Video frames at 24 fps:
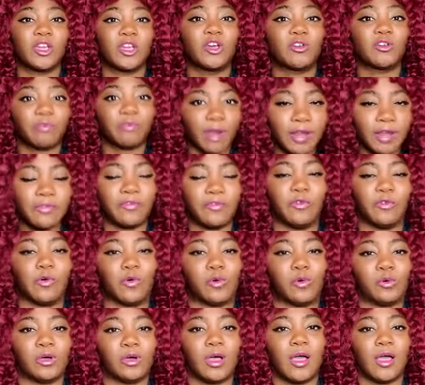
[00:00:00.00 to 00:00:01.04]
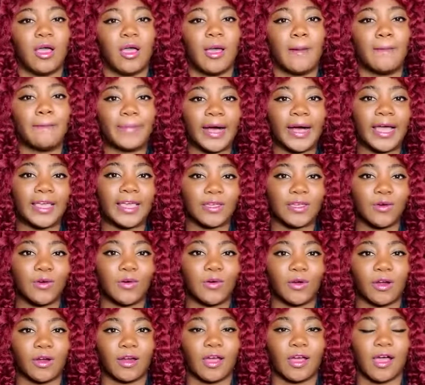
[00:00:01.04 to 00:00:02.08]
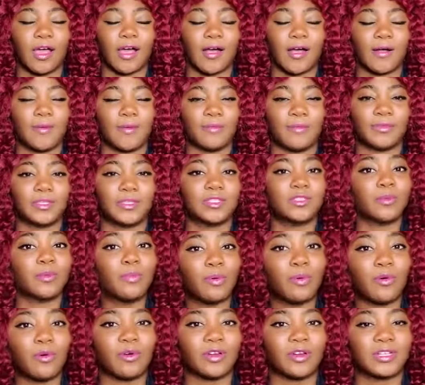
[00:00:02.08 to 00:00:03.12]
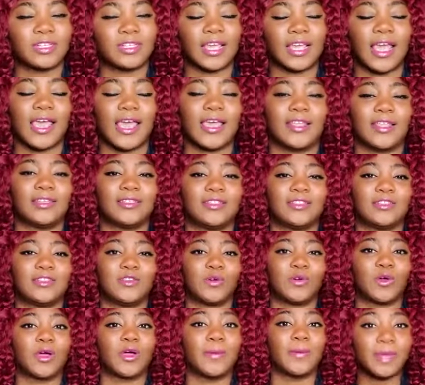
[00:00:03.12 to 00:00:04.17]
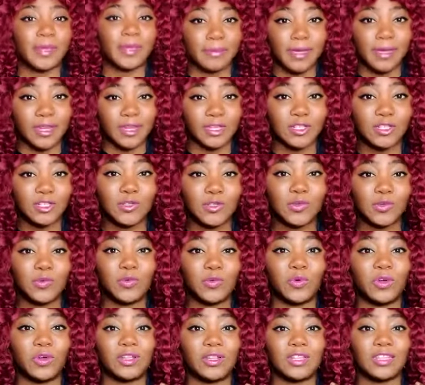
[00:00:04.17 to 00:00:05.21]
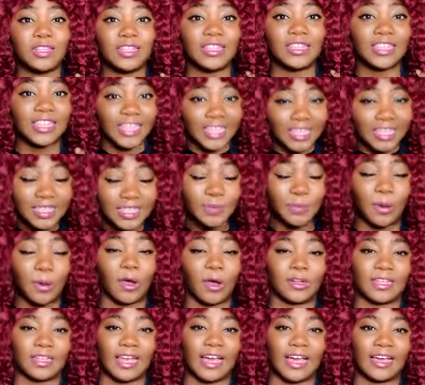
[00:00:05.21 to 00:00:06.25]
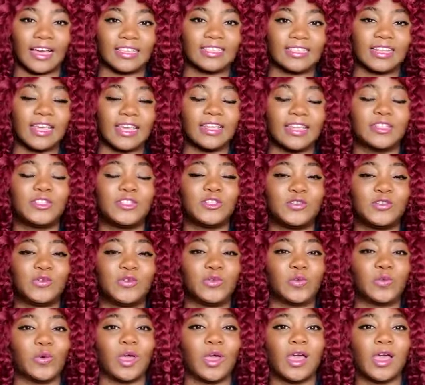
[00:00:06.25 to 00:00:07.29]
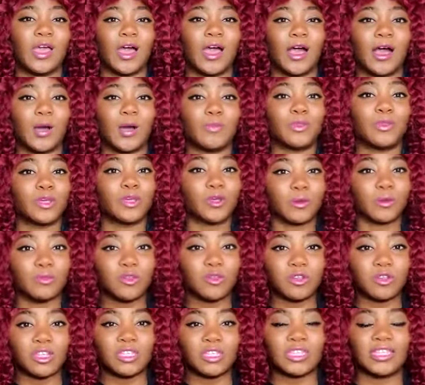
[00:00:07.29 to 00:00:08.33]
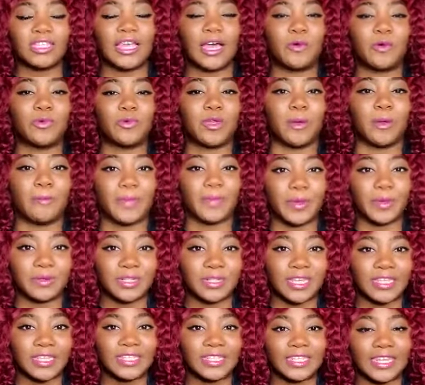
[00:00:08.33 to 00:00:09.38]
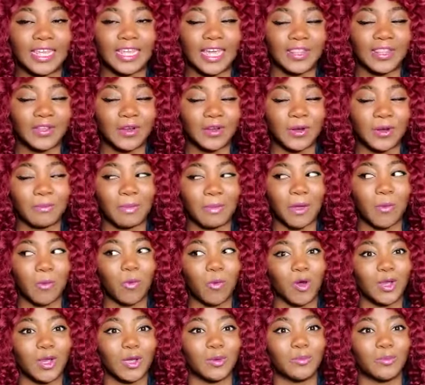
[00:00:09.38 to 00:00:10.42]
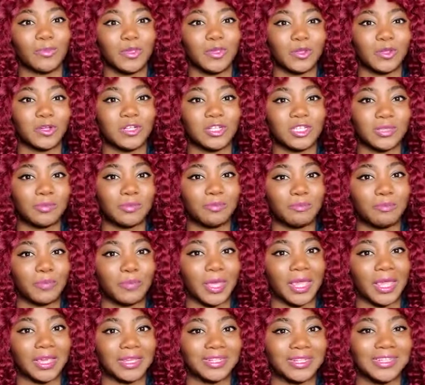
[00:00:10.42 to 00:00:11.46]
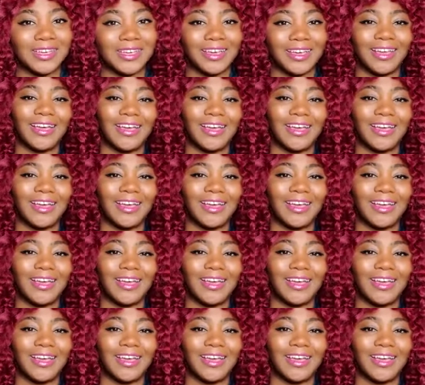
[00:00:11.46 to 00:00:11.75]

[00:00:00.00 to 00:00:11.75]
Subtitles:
grateful by your support and your commitment to this podcast and to the community that we are building together. My work computer just pinged.